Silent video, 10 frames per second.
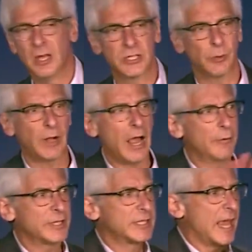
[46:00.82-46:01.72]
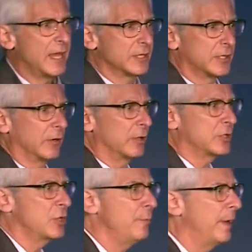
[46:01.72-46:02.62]
So what I would say is there are
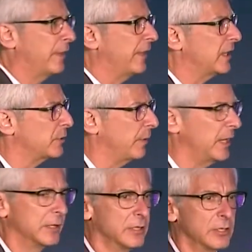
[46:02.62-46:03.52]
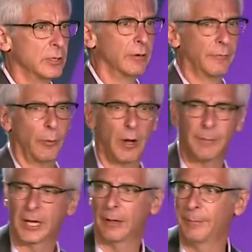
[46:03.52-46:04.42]
two big things we need to do if we want to
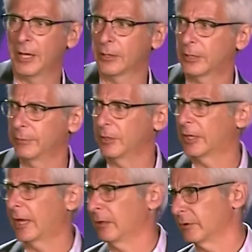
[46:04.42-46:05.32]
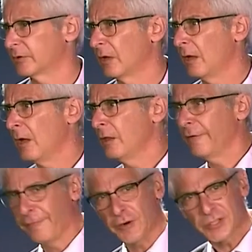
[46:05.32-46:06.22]
become better communicators. The
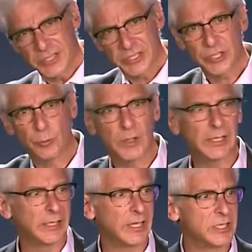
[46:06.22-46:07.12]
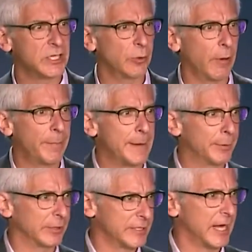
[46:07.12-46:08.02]
first is to really listen to what
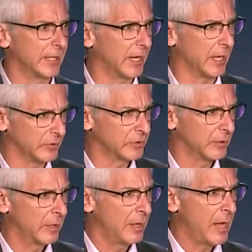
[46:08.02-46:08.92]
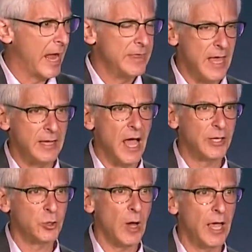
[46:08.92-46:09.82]
people are telling us, and then
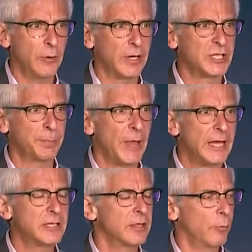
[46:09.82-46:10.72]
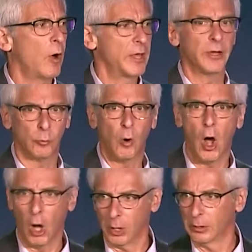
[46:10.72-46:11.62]
not try to explain to them why they're
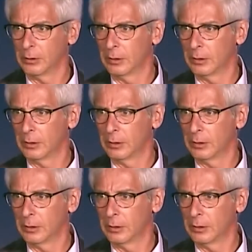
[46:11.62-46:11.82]
wrong,